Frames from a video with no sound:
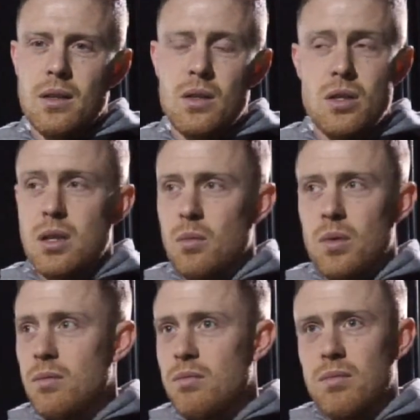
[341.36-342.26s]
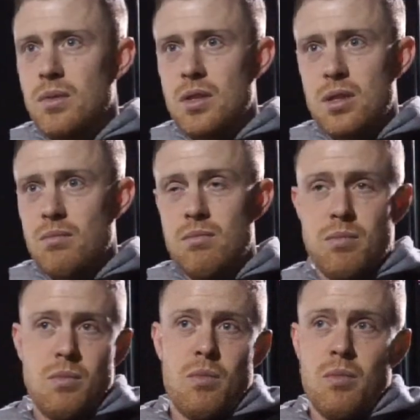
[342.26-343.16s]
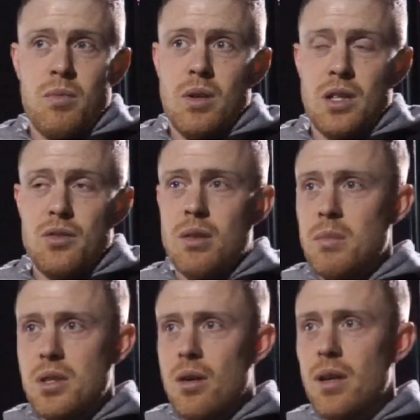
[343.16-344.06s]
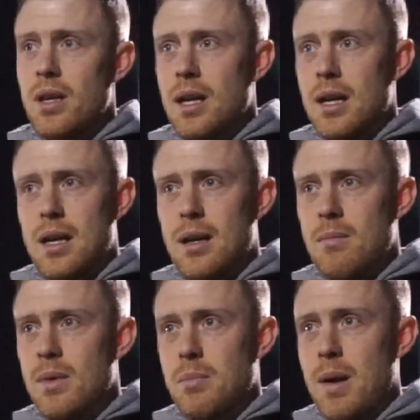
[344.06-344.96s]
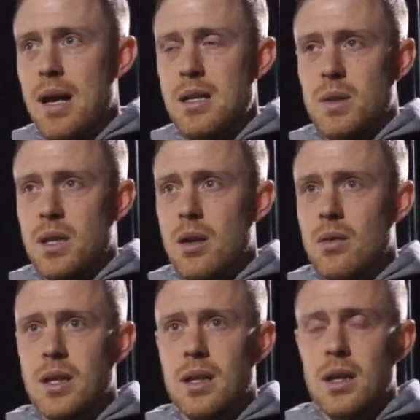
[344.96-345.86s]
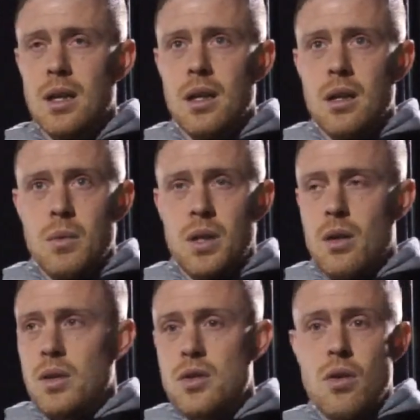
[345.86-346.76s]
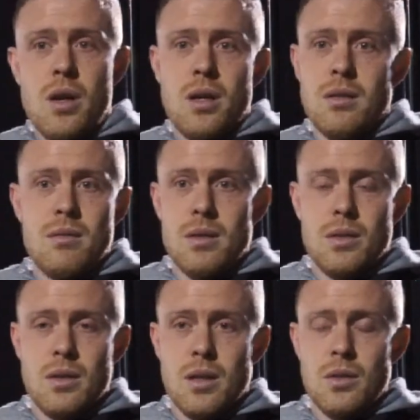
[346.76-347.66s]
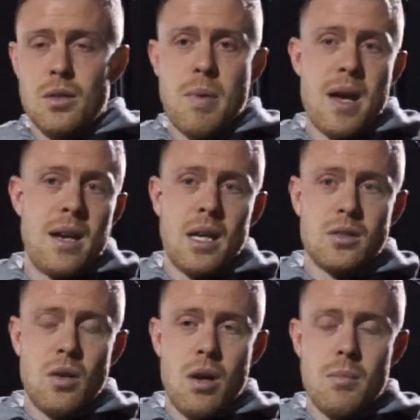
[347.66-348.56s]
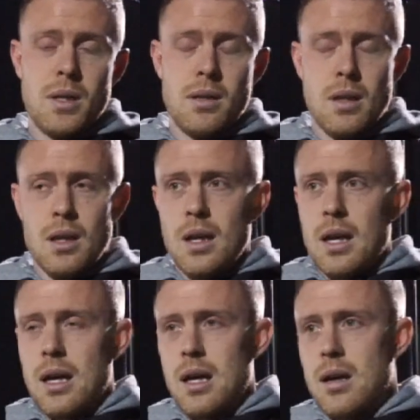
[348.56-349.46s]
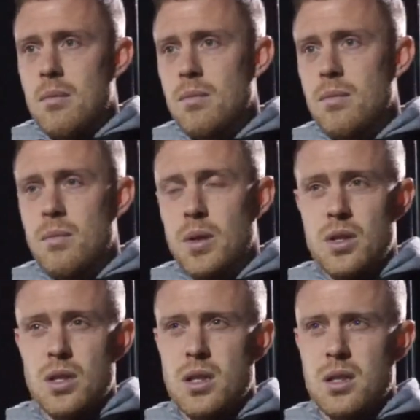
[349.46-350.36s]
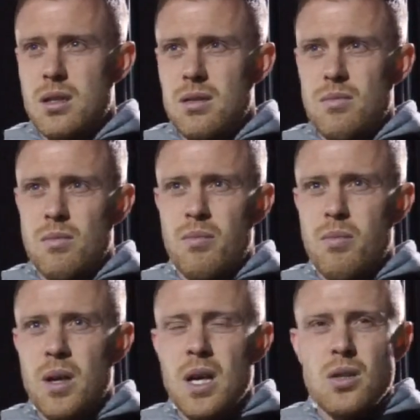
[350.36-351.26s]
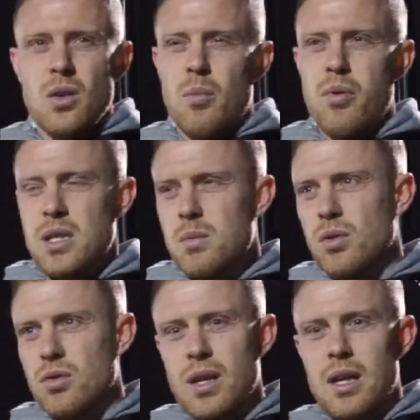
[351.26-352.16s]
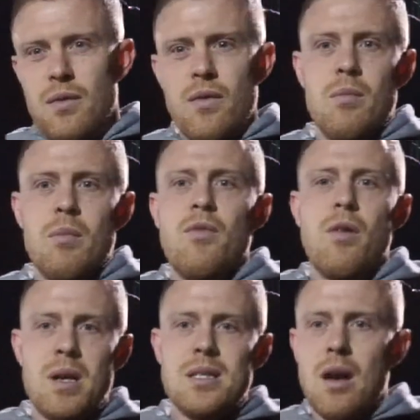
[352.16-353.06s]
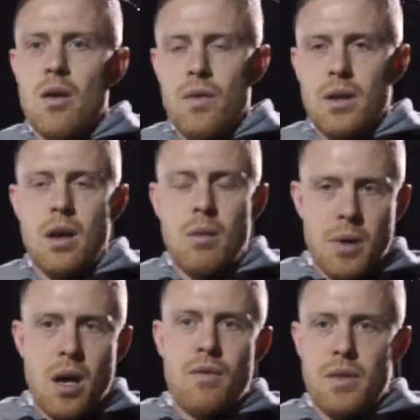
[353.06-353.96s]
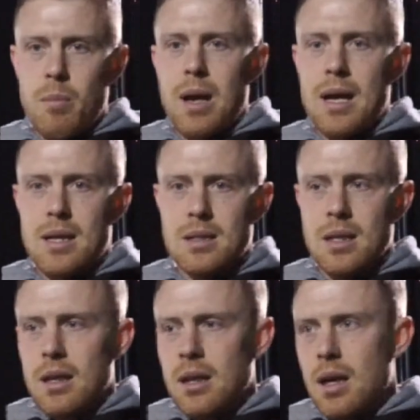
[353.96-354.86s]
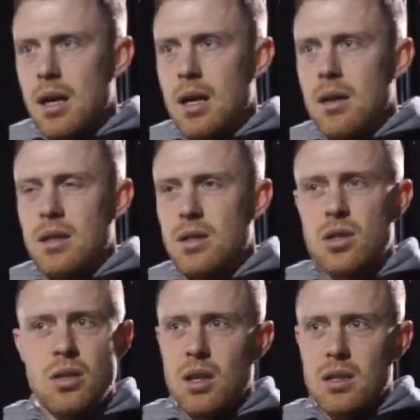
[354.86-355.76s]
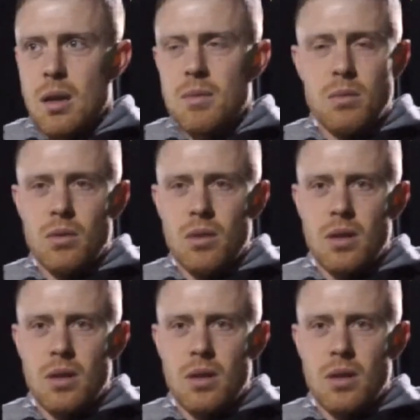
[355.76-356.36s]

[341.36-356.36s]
Just that we're extremely sorry. As players, we can only try and do better next time, and but just as sort of principles really from myself and on behalf of the players, it's just not acceptable.